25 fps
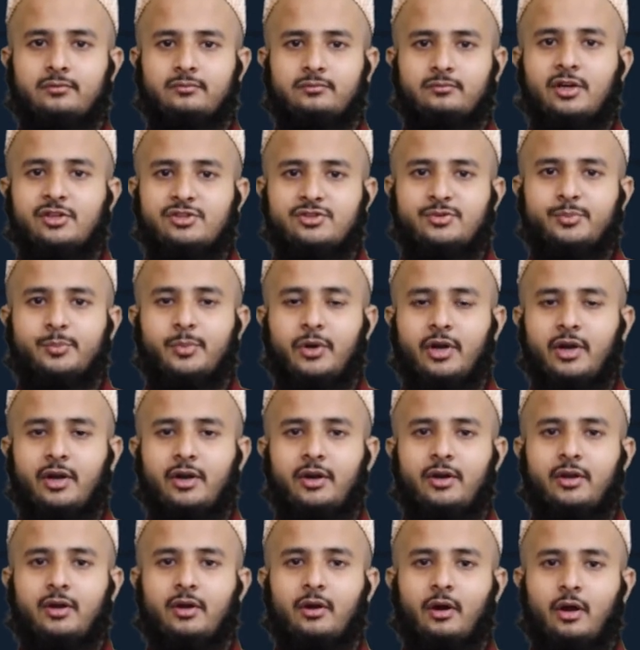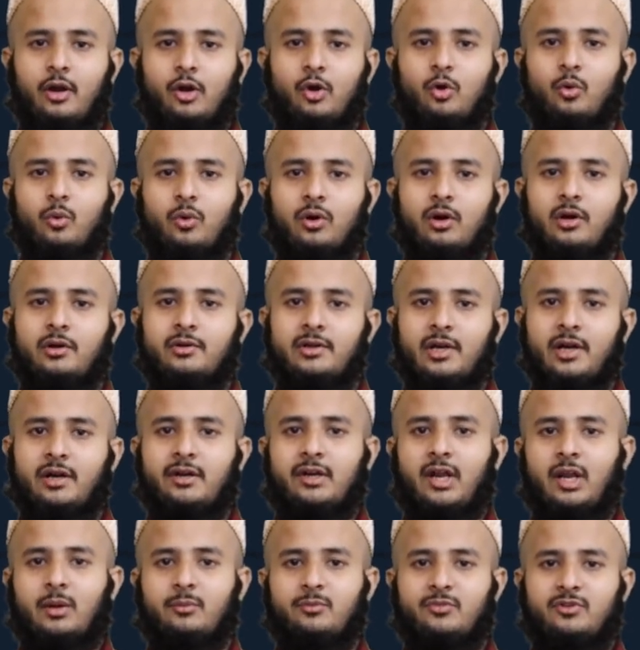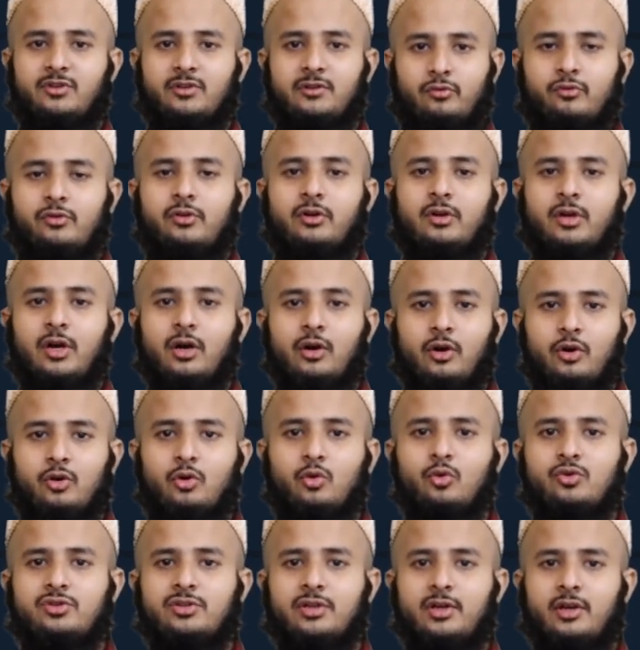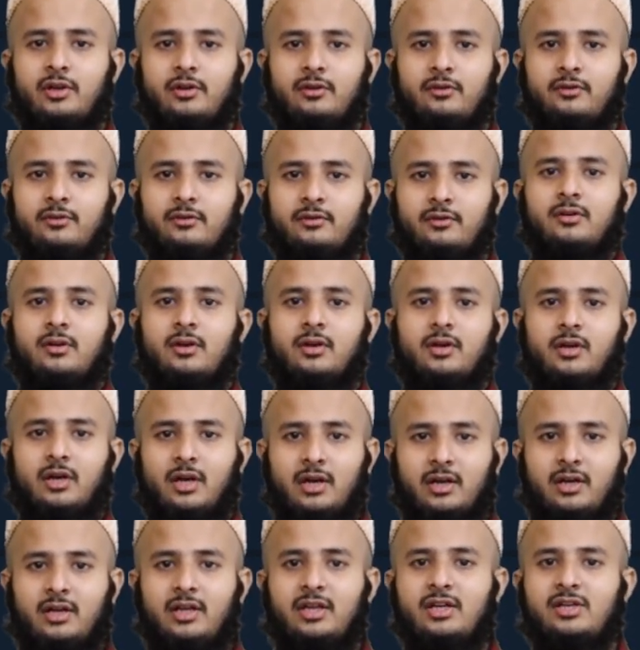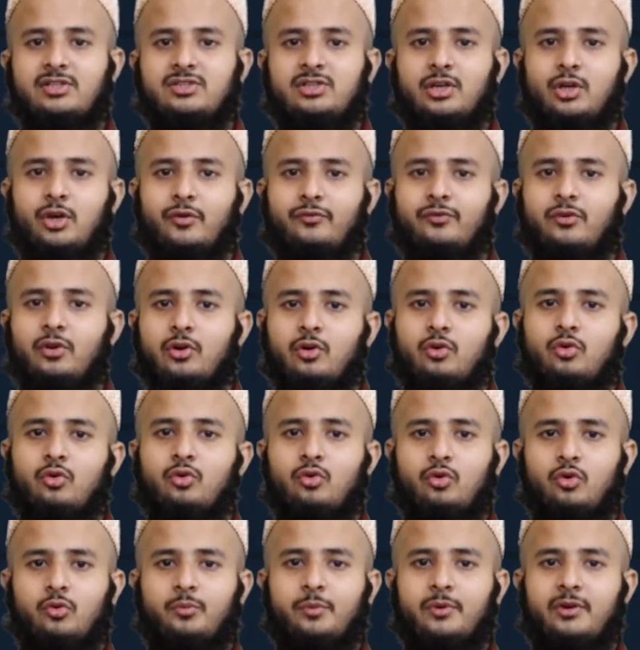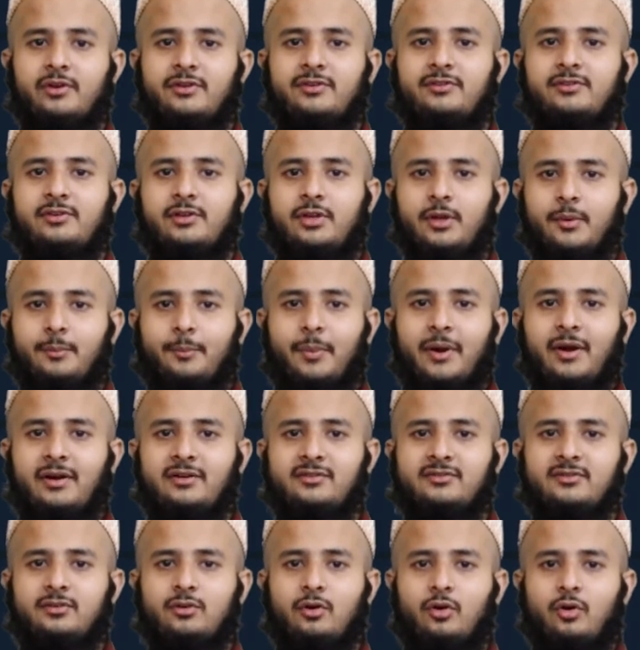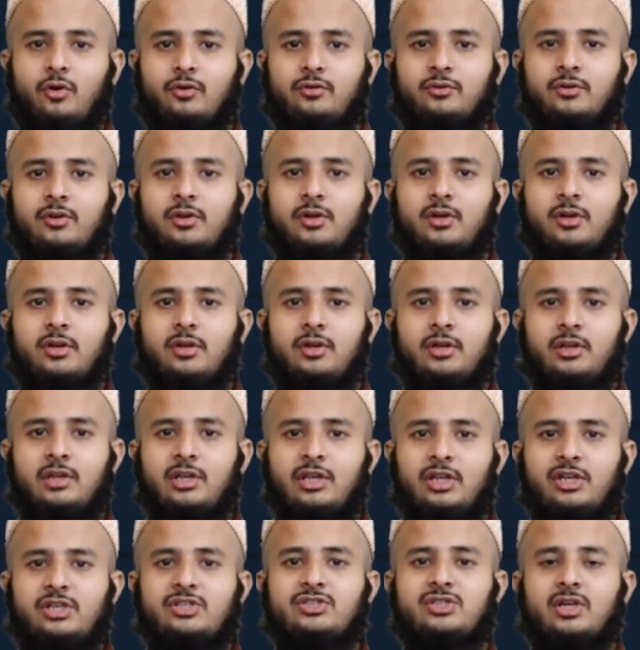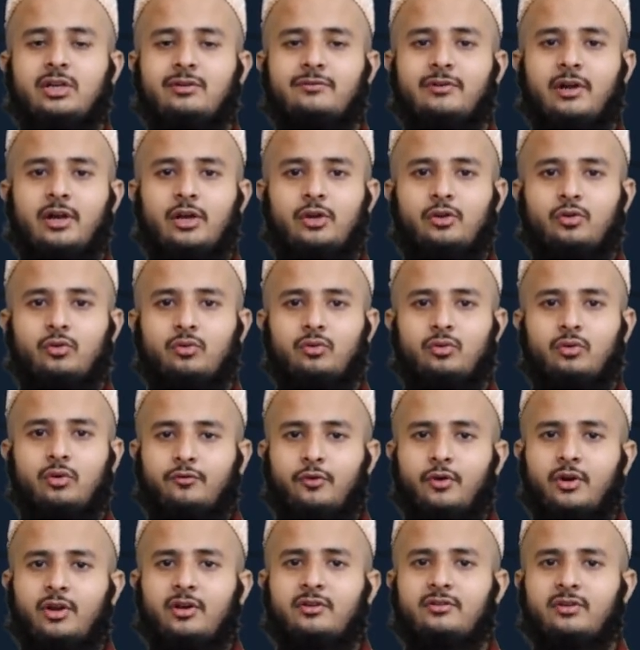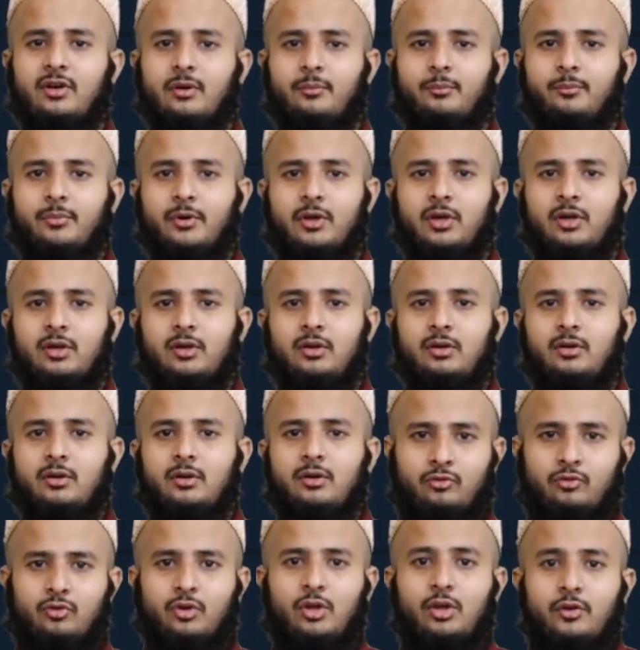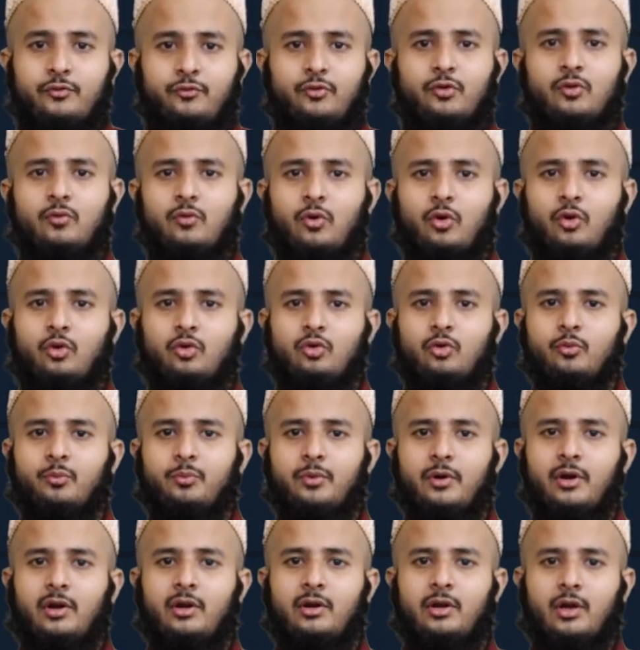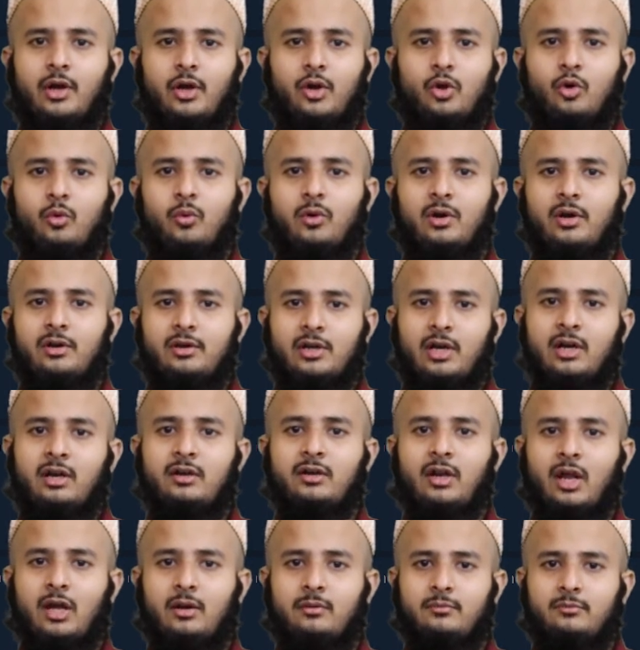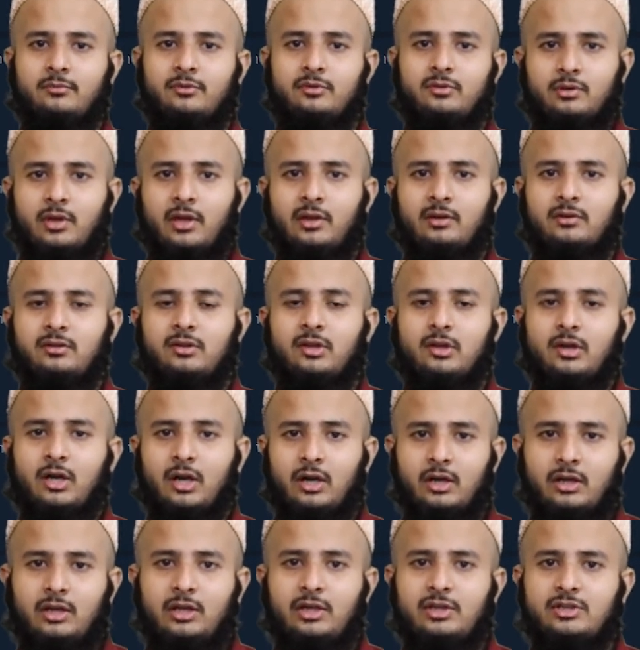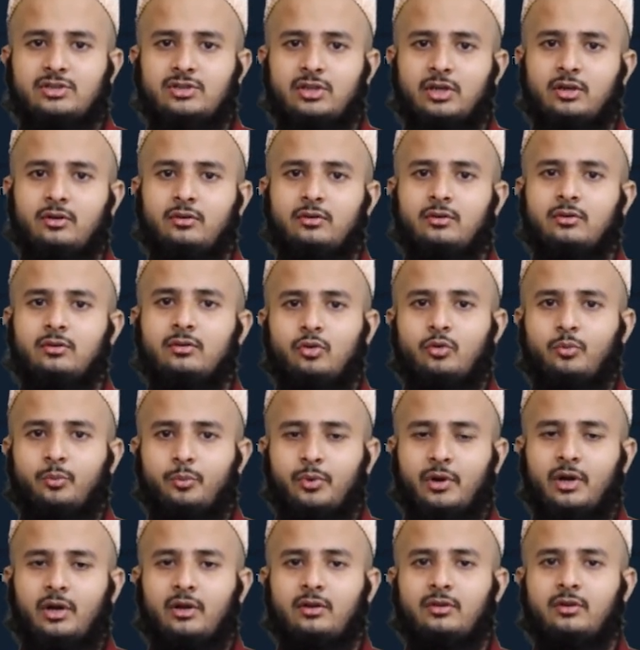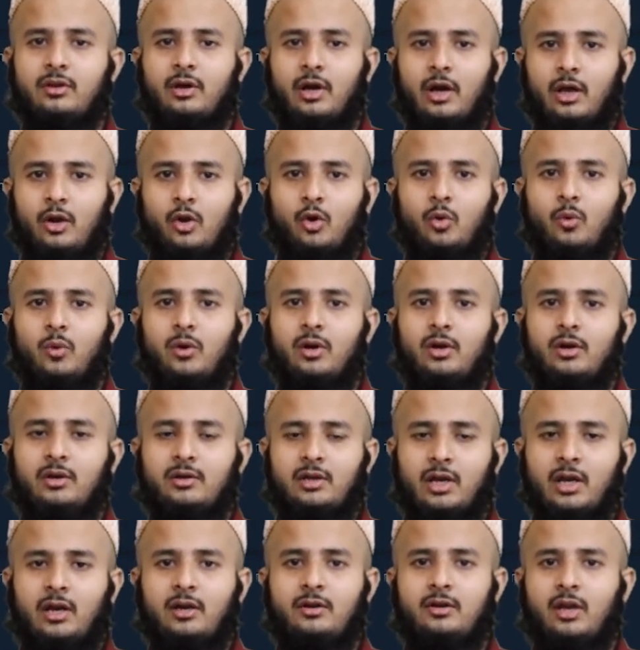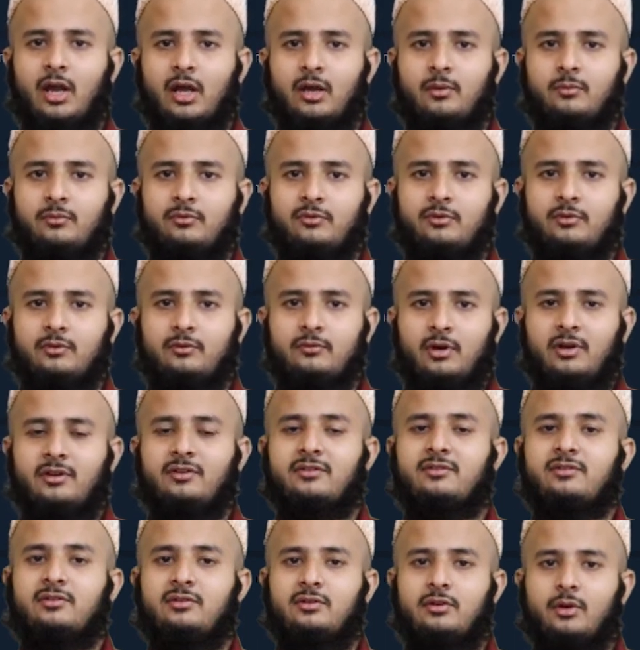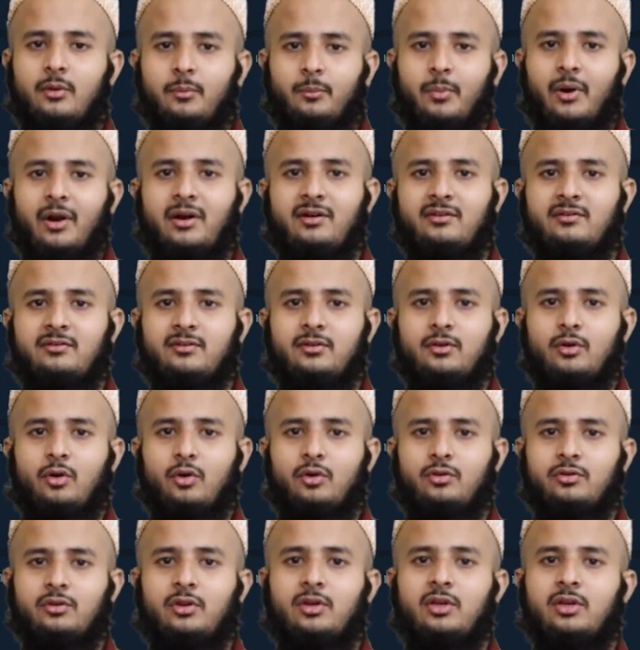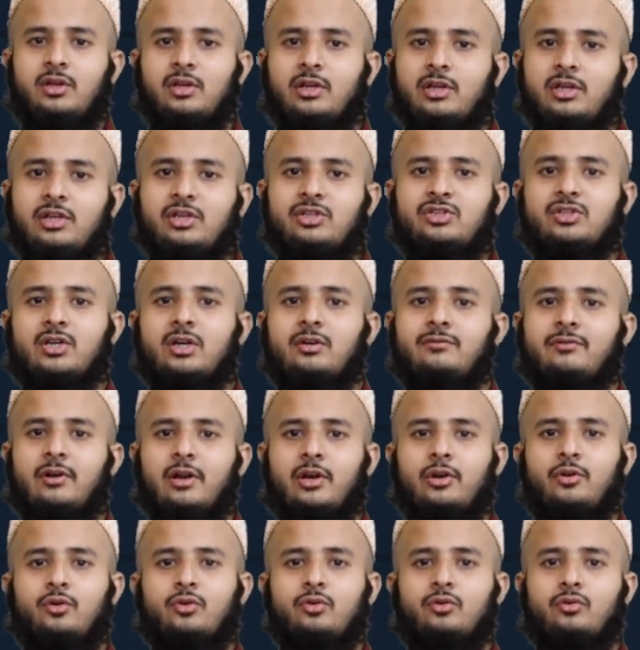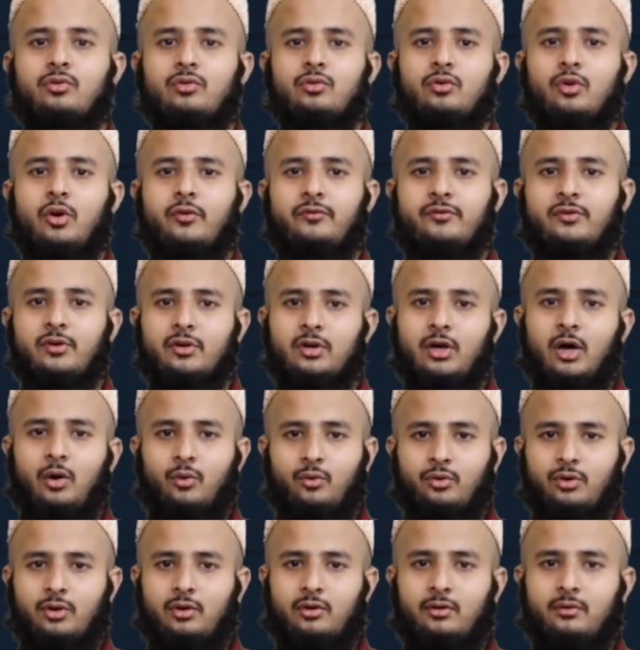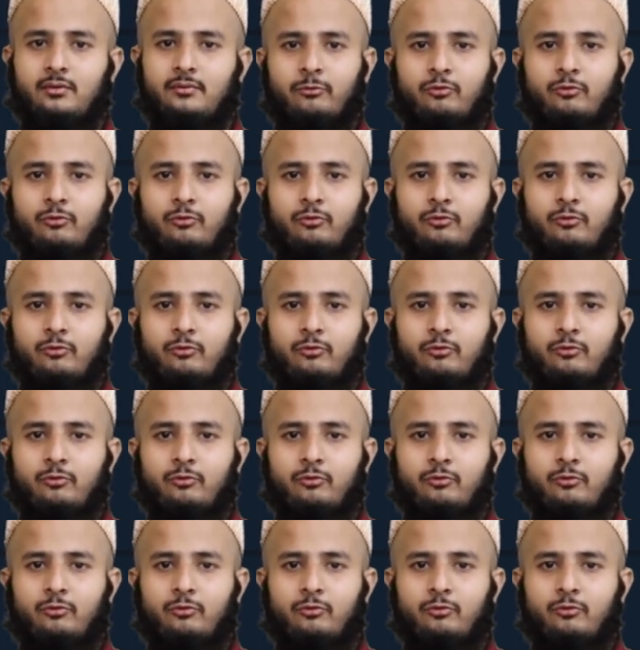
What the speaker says: It's print hello world 10 times. So the conclusion is the condition of the loop is depends on the initial value. For example, so if you want to print hello world 10 times, then the condition to print the hello world 10 times is depends on the initial value of the counter.